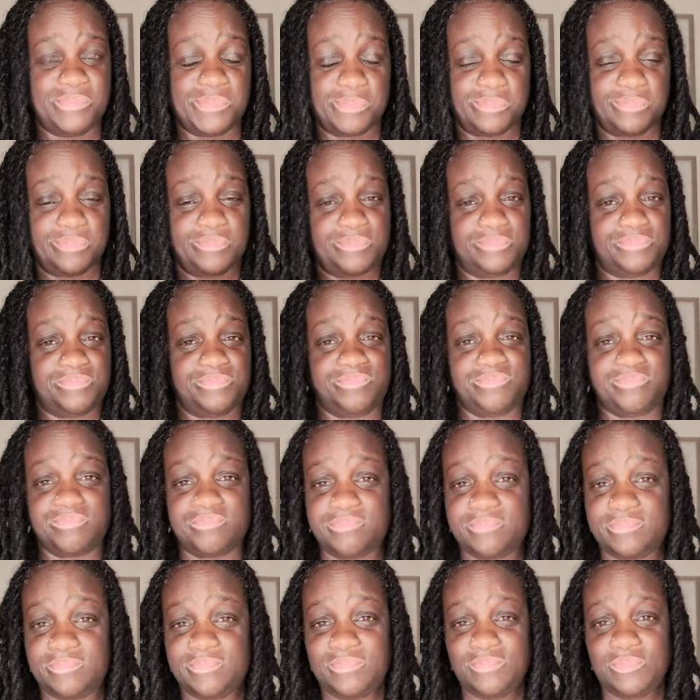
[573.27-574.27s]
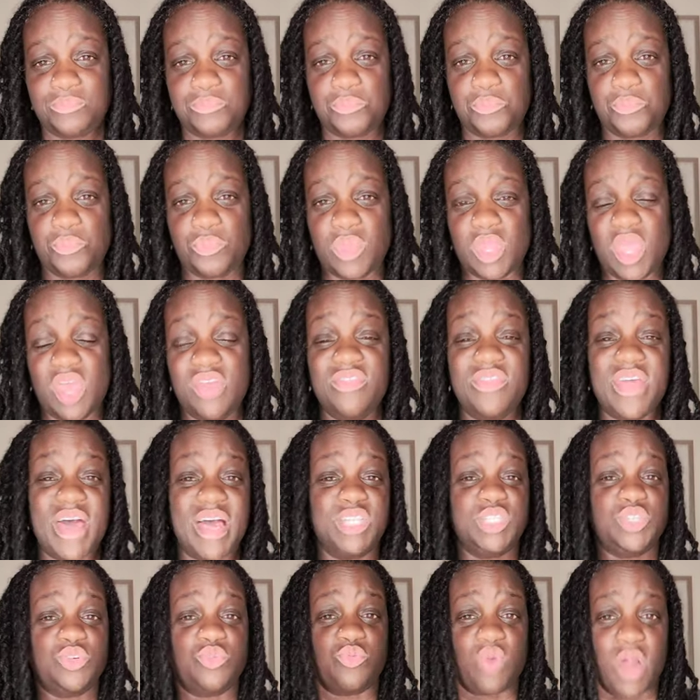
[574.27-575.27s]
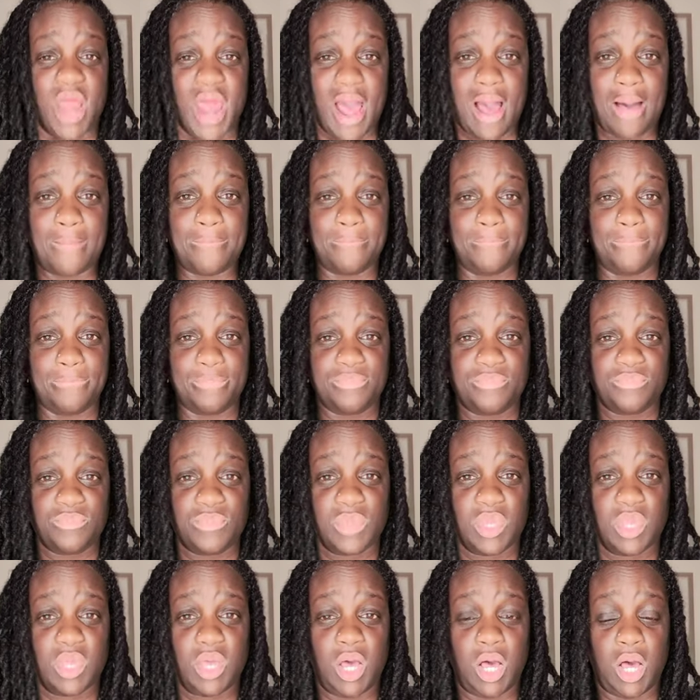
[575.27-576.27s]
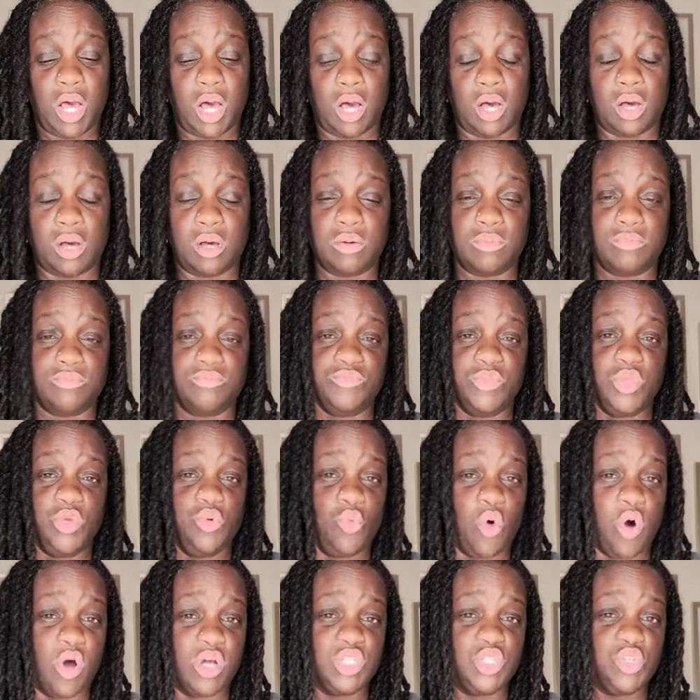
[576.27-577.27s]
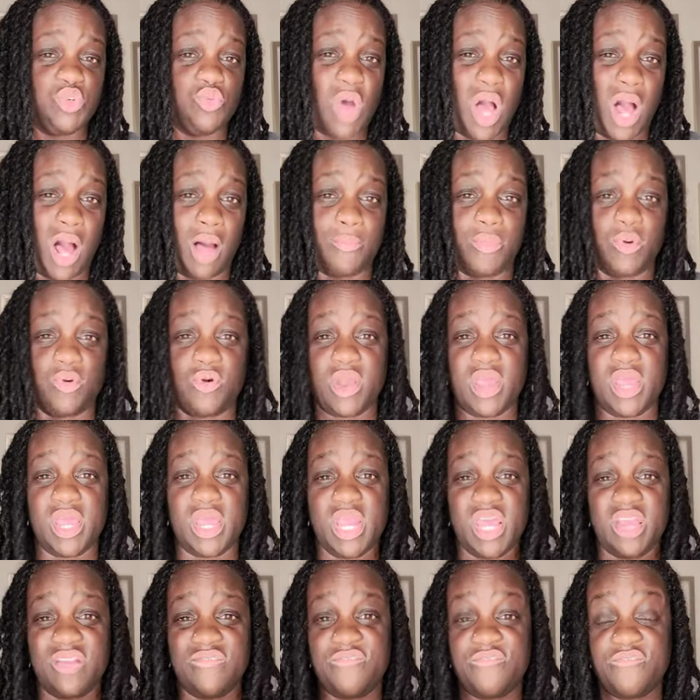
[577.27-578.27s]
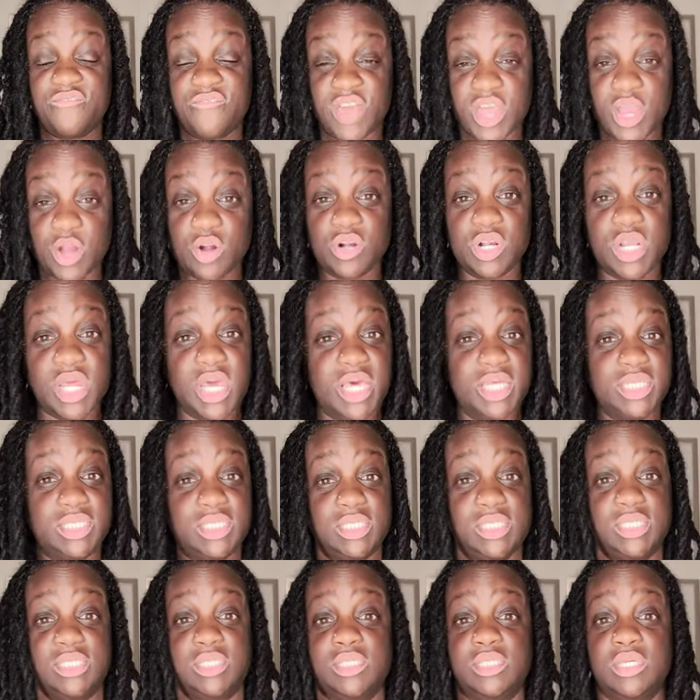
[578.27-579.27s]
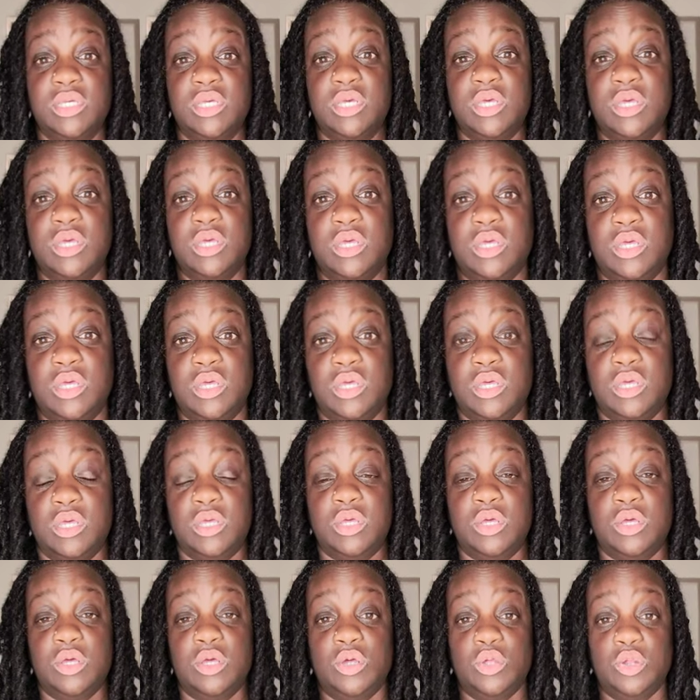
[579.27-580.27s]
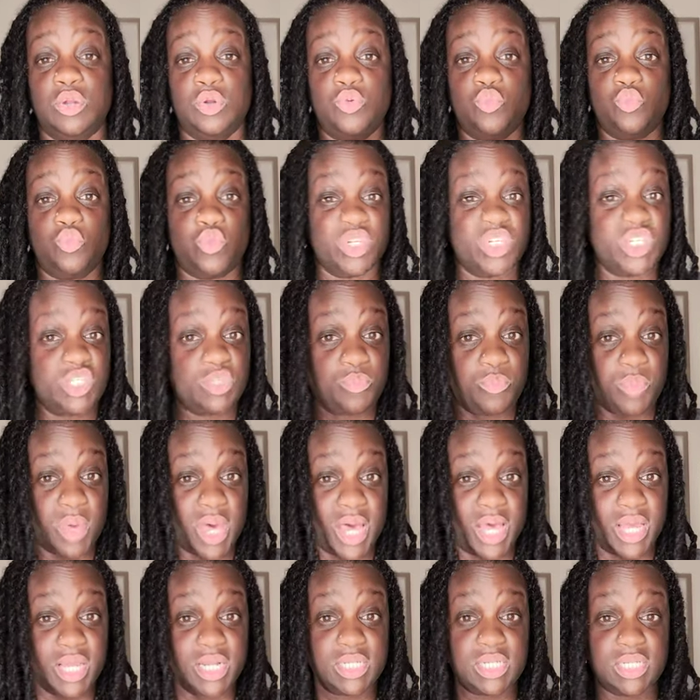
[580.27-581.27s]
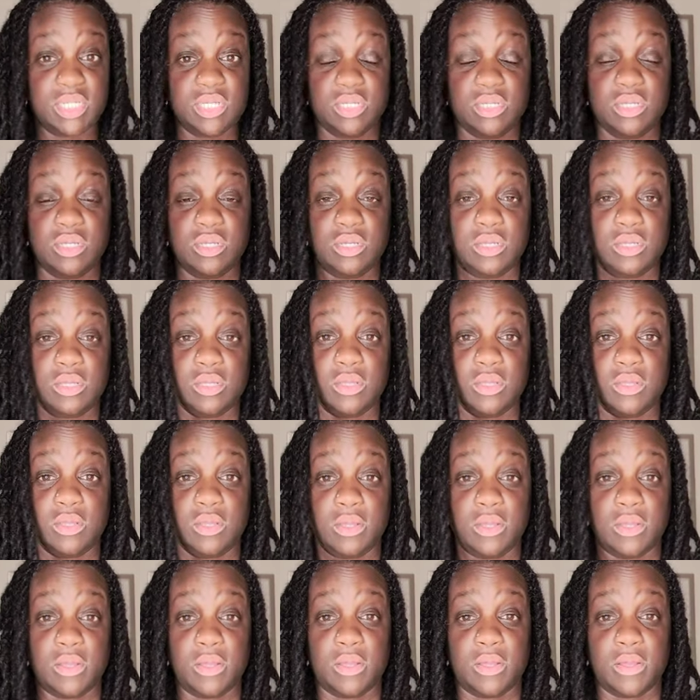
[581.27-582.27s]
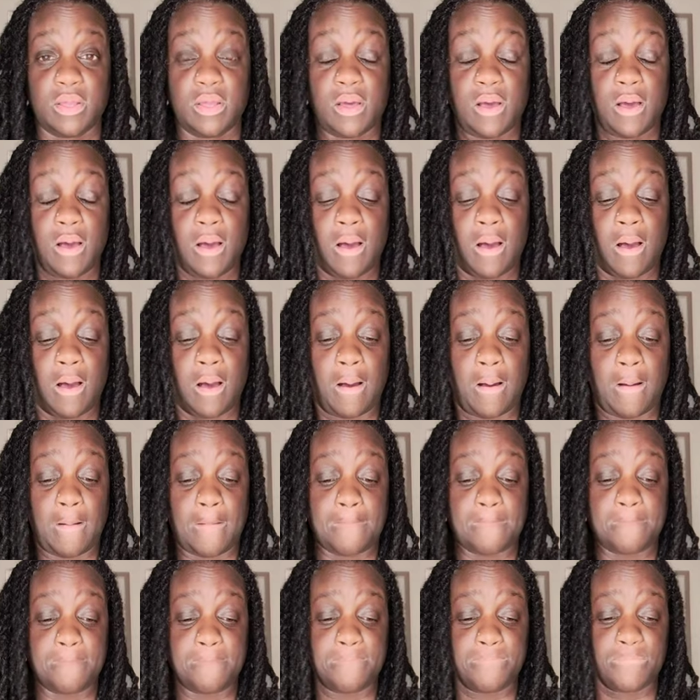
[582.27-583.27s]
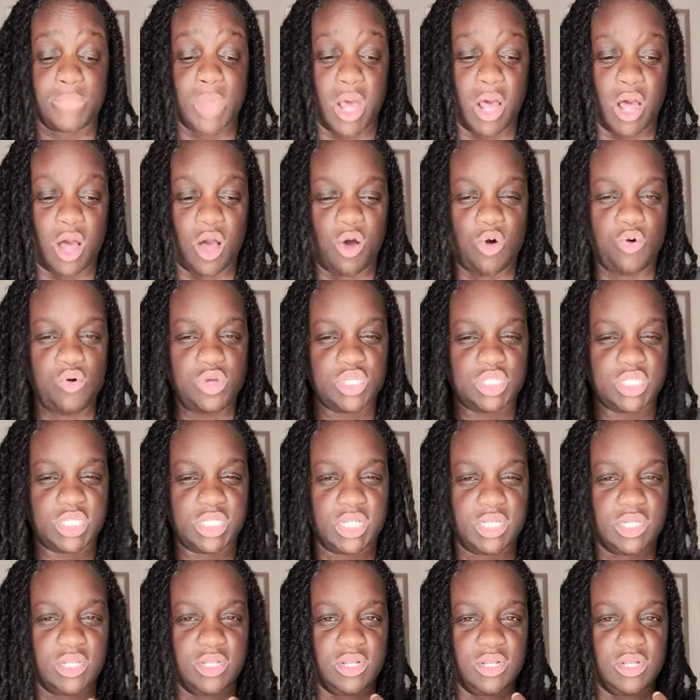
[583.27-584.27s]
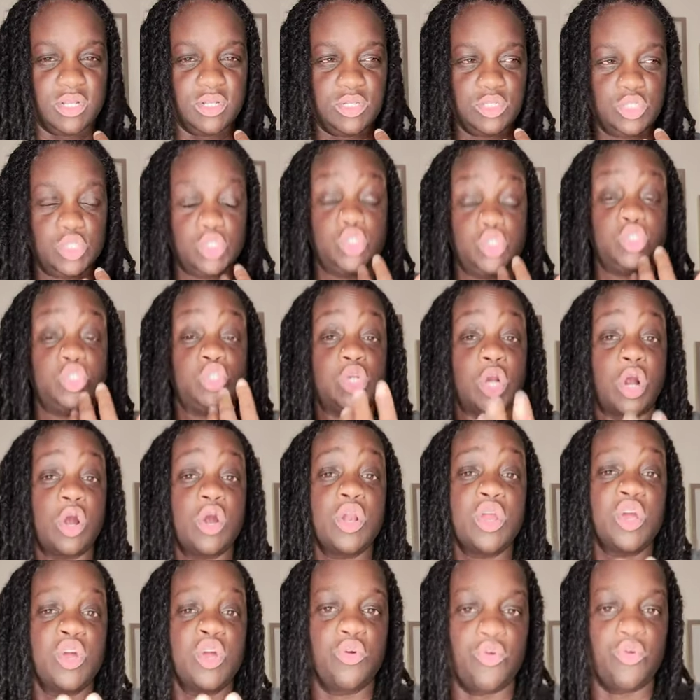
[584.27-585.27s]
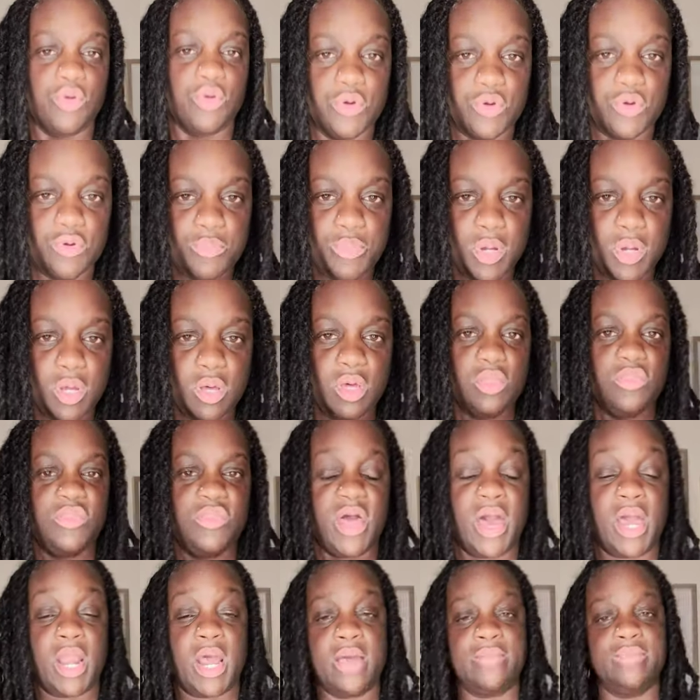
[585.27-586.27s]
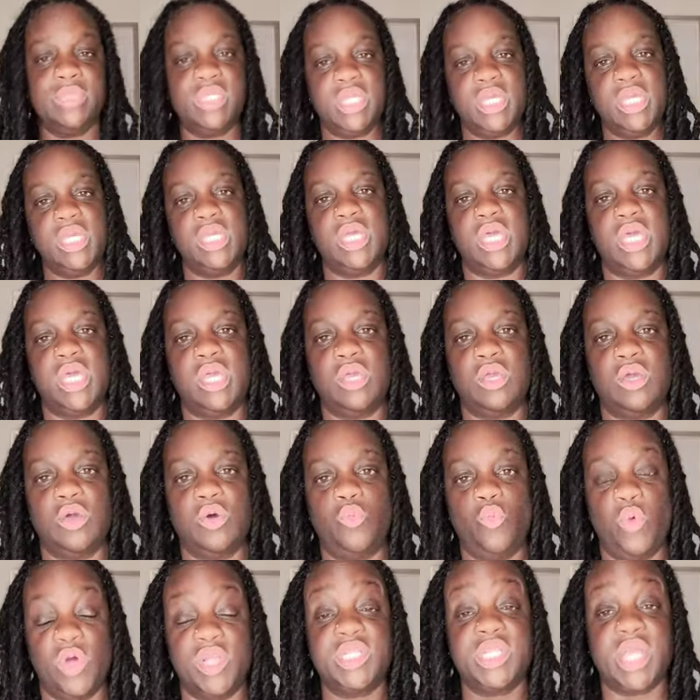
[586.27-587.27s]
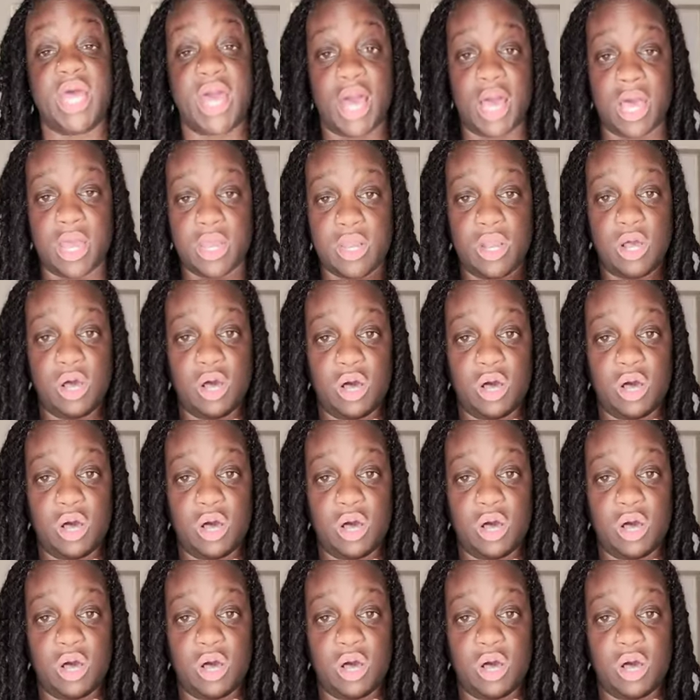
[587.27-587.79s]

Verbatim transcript: that's a wrap. Um, you want to operate in fairness, respect. Um, I always start a group that I'm leading with that of clients,